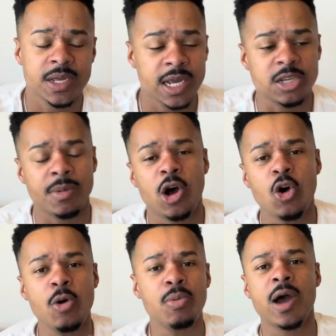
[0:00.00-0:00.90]
And so my
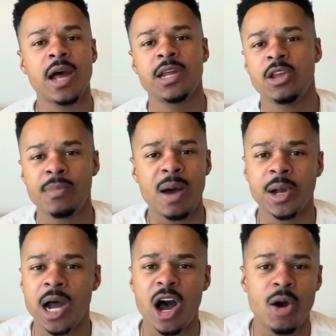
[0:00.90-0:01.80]
homeboy out there, your mama
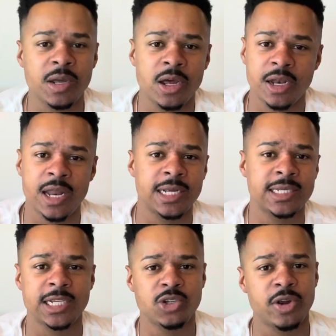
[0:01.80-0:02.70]
called me the other day and
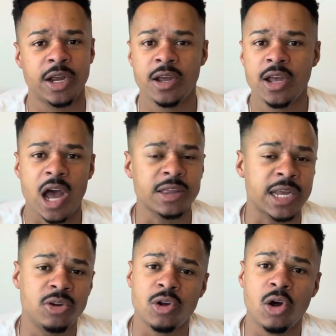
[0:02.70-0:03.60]
said, Tren, I
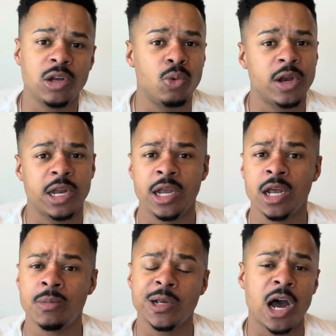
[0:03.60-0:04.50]
think you're the only one that can get
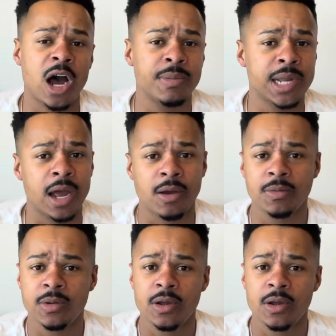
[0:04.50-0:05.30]
him to calm down.